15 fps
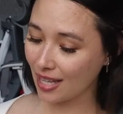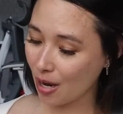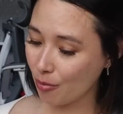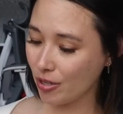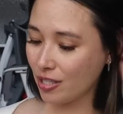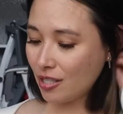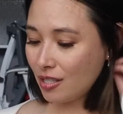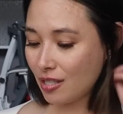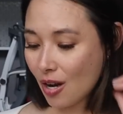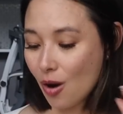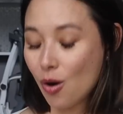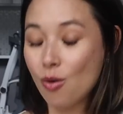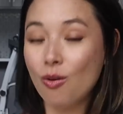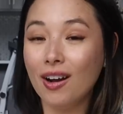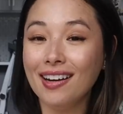That was
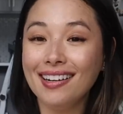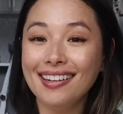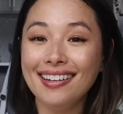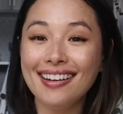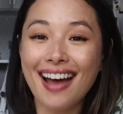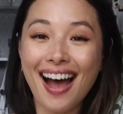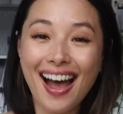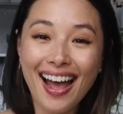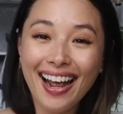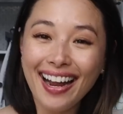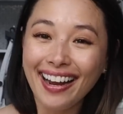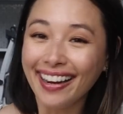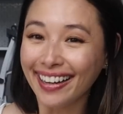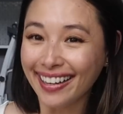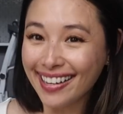so
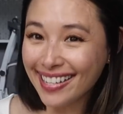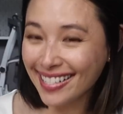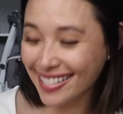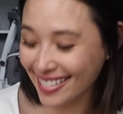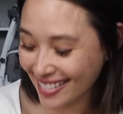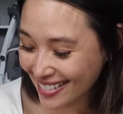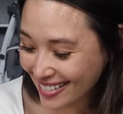nice.